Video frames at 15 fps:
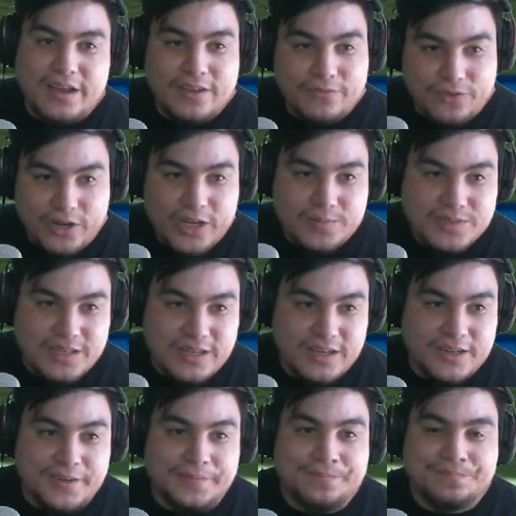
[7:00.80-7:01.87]
Infernape's in
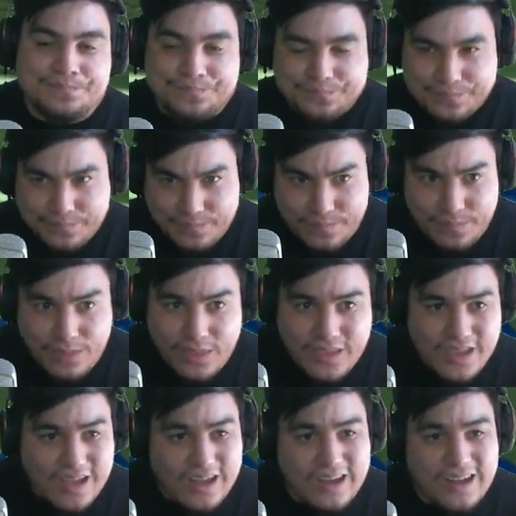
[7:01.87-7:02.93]
here.
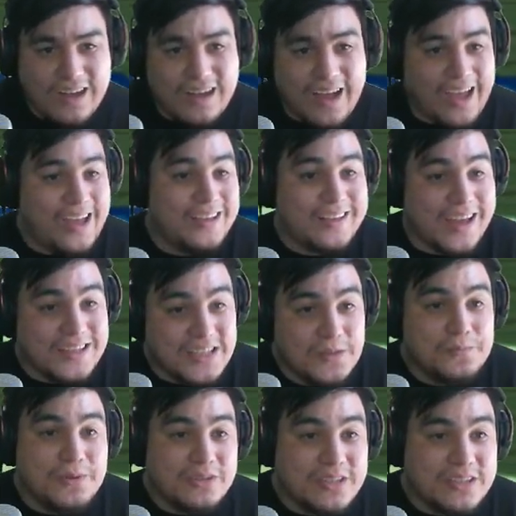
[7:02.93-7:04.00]
Uh, I, I did build